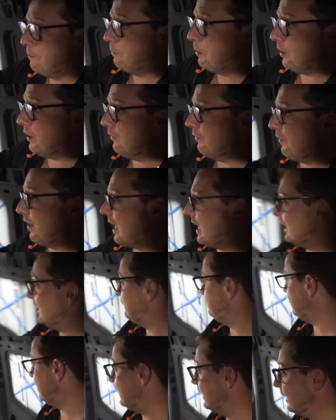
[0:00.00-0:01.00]
pretty
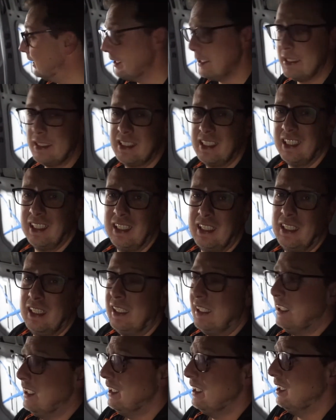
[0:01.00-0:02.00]
fast because
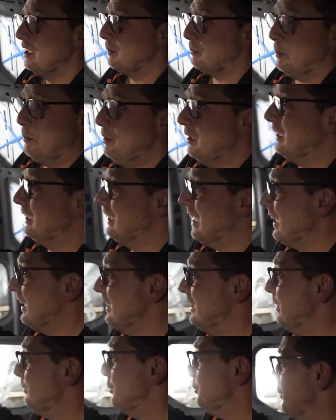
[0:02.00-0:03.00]
it's pretty much exactly
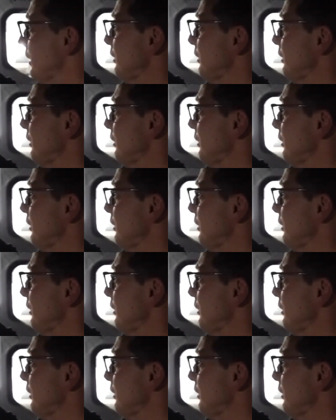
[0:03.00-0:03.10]
the same as we